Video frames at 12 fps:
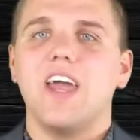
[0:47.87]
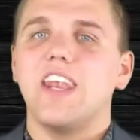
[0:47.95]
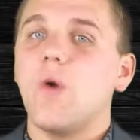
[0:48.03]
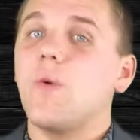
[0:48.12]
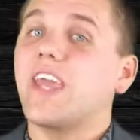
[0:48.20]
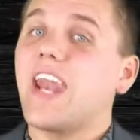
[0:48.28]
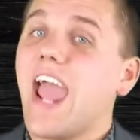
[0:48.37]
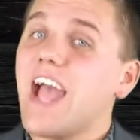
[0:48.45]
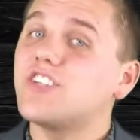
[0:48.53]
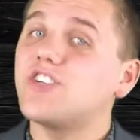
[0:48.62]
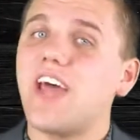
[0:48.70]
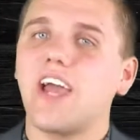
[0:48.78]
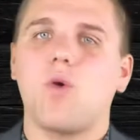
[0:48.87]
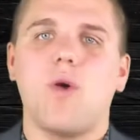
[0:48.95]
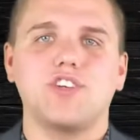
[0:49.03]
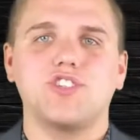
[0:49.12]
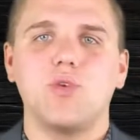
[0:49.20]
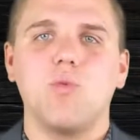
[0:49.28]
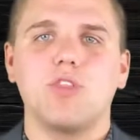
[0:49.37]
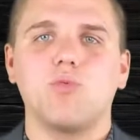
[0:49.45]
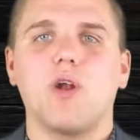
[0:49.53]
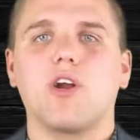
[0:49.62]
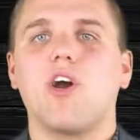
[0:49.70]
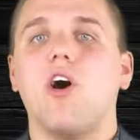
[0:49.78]
Now we can answer that question with
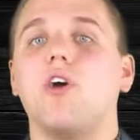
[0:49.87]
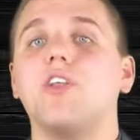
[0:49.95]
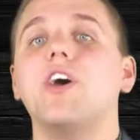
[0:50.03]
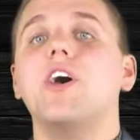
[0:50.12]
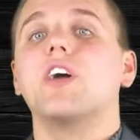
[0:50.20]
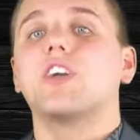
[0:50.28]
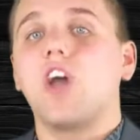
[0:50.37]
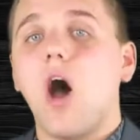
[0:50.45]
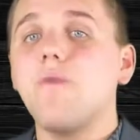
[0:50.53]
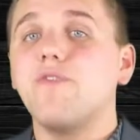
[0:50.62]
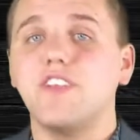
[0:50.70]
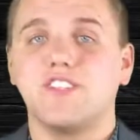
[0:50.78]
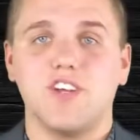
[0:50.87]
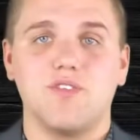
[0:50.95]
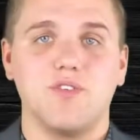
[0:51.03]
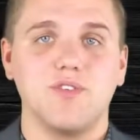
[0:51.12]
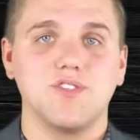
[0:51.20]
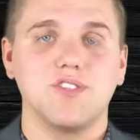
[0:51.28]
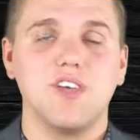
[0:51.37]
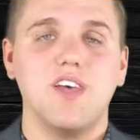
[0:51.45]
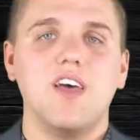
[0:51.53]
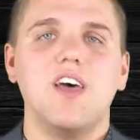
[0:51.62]
what are called confidence intervals.